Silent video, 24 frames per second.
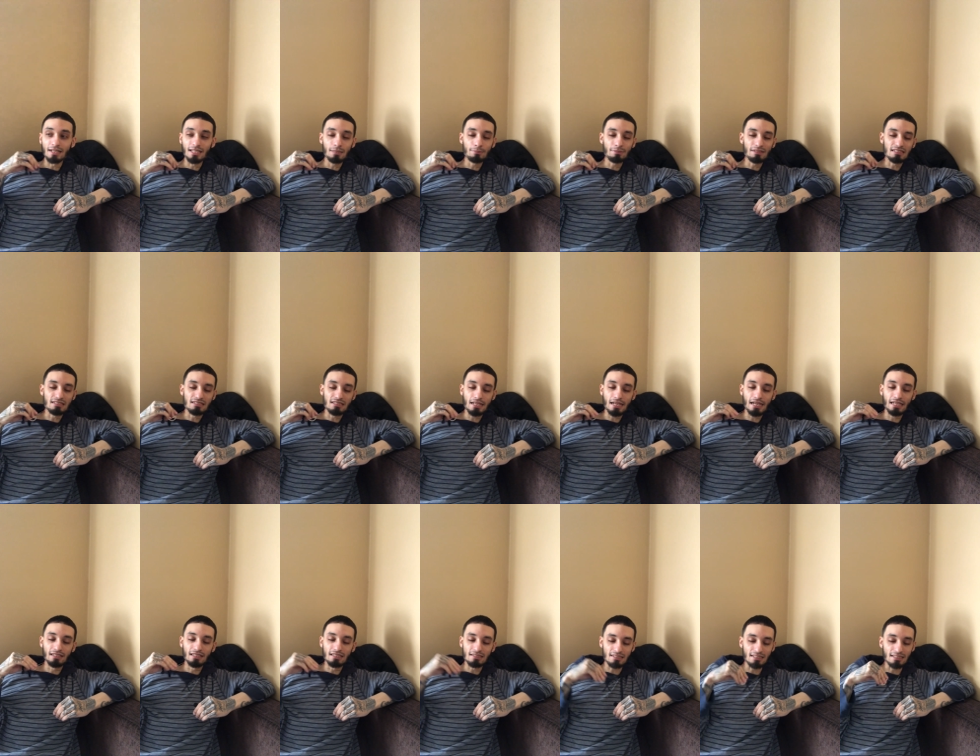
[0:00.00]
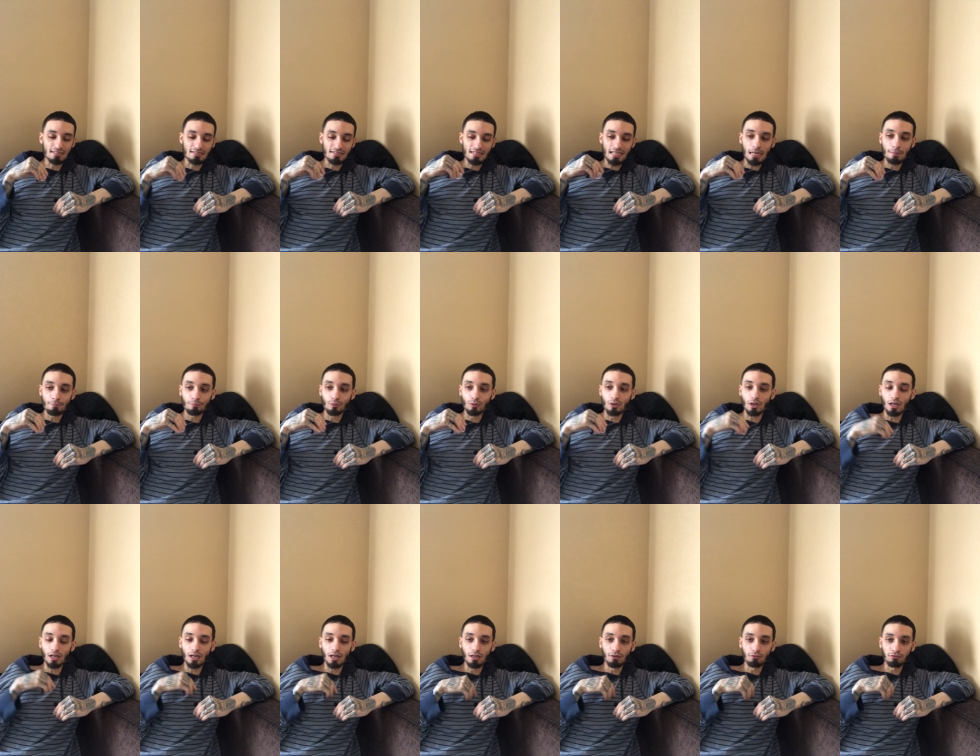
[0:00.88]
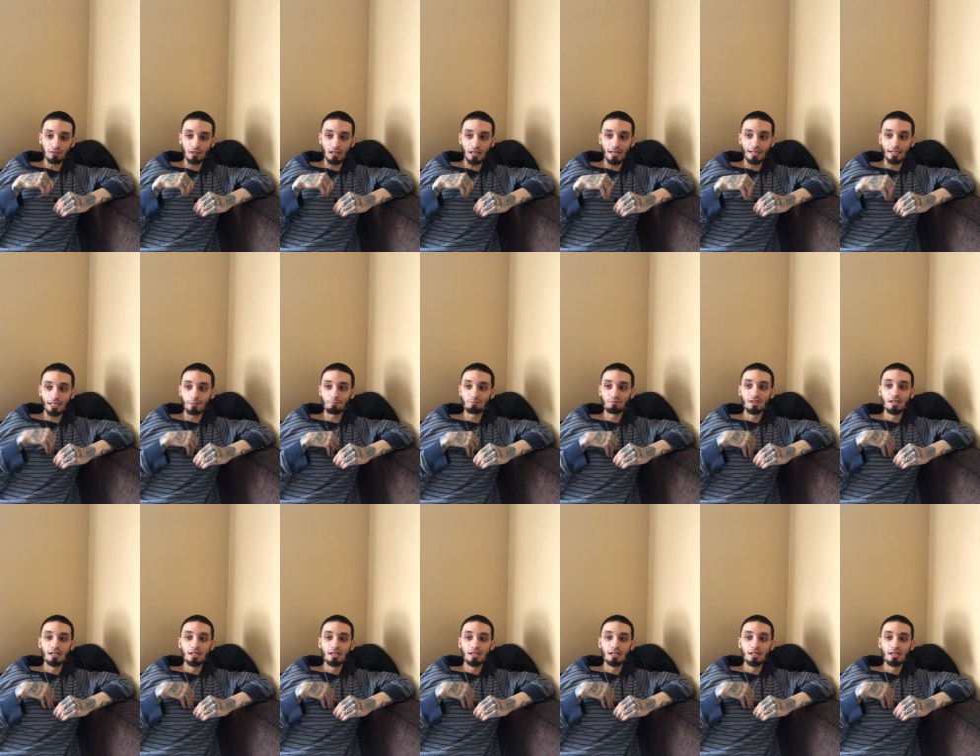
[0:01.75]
He be saying this example of like